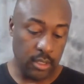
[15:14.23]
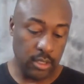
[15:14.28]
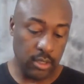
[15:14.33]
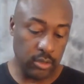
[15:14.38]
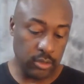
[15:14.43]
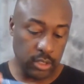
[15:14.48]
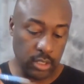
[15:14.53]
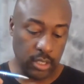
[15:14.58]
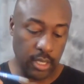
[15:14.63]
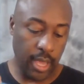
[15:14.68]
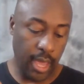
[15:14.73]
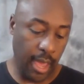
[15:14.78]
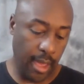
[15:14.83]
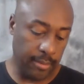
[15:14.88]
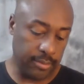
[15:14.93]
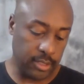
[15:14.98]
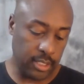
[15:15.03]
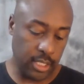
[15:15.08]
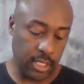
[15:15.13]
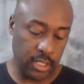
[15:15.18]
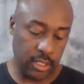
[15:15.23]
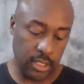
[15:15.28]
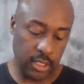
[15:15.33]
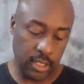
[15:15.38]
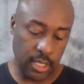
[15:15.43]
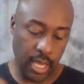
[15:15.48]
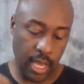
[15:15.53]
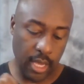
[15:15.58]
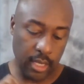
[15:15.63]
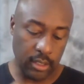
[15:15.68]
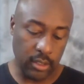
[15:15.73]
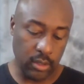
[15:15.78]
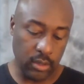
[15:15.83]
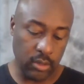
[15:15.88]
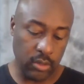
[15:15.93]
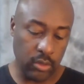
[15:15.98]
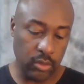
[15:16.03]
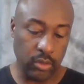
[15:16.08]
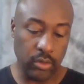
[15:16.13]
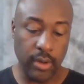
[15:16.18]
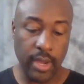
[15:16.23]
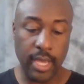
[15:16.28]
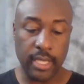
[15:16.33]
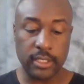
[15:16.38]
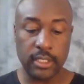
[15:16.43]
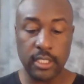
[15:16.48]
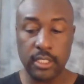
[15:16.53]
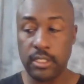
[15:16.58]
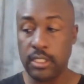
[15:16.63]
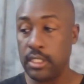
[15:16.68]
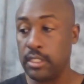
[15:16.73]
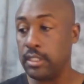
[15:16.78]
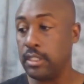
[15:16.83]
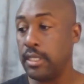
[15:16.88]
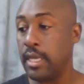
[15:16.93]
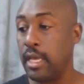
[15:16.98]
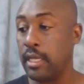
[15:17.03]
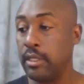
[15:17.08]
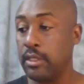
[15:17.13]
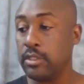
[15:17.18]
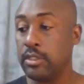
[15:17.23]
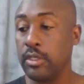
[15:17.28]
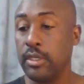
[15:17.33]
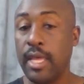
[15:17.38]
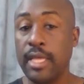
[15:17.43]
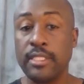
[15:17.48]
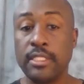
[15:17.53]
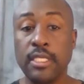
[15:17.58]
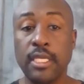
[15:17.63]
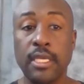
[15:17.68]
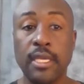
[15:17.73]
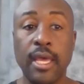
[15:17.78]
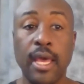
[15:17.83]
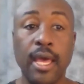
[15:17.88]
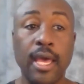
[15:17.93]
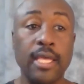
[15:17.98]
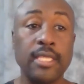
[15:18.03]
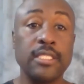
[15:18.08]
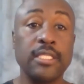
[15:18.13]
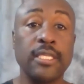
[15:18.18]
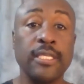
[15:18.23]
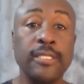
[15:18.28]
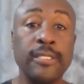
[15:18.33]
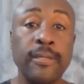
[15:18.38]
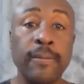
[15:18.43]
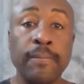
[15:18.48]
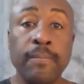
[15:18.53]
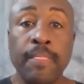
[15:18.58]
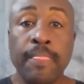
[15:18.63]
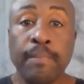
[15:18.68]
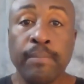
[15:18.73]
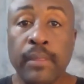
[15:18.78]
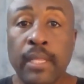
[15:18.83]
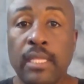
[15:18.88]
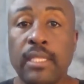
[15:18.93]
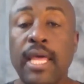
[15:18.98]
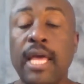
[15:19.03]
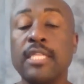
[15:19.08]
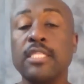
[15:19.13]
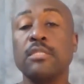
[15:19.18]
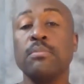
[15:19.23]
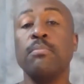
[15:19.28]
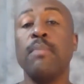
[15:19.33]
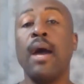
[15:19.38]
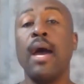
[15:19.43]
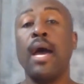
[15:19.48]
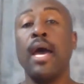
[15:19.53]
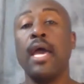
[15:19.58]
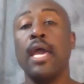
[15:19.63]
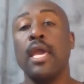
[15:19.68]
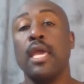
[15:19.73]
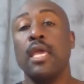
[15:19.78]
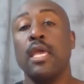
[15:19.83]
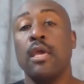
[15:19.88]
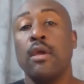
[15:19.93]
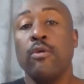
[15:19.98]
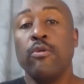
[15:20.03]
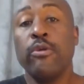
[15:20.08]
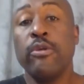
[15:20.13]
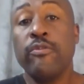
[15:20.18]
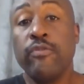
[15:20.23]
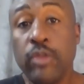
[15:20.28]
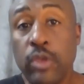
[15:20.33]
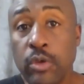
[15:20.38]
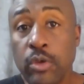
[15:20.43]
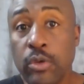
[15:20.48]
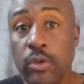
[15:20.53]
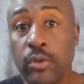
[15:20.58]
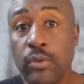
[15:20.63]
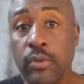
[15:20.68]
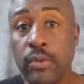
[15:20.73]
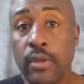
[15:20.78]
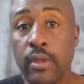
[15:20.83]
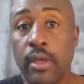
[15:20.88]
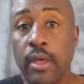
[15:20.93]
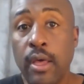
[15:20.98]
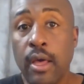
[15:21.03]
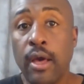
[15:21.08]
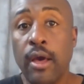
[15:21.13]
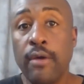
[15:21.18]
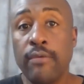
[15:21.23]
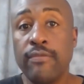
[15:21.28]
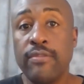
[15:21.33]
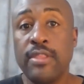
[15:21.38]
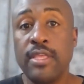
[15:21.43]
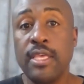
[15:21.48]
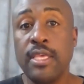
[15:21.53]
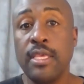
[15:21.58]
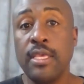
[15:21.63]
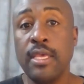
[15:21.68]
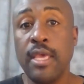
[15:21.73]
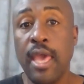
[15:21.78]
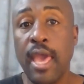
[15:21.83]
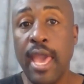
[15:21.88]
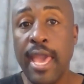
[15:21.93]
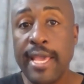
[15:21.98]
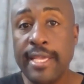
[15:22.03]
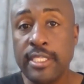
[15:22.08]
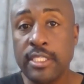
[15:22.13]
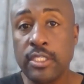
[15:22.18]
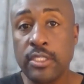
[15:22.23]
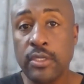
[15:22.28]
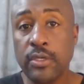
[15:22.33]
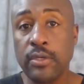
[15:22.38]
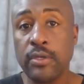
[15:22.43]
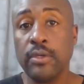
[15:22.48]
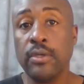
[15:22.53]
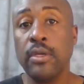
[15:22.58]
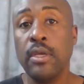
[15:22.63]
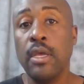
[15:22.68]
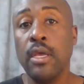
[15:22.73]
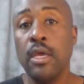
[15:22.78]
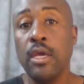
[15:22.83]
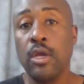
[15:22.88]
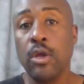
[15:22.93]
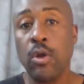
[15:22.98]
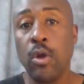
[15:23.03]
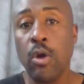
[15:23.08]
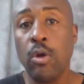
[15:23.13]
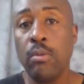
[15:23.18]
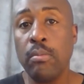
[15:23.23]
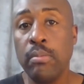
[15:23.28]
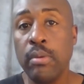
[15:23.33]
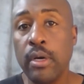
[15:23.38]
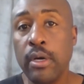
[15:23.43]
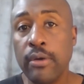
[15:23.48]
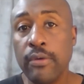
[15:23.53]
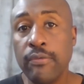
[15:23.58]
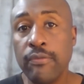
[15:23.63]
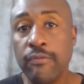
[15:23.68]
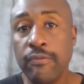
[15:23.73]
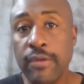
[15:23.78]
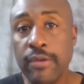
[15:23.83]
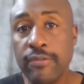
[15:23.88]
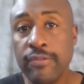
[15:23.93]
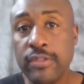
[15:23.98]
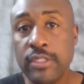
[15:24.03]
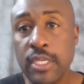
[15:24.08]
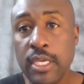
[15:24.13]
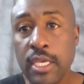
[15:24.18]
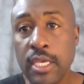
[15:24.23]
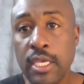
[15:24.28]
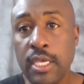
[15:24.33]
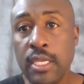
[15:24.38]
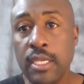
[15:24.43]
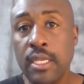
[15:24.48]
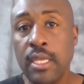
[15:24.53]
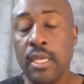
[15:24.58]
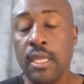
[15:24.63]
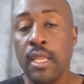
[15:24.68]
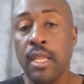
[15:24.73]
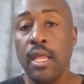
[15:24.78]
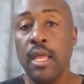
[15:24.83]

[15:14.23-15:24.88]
Using the apps, easy download, Google Access, easy download. So that's it, guys. That's my review of the Acer Chromebook 15.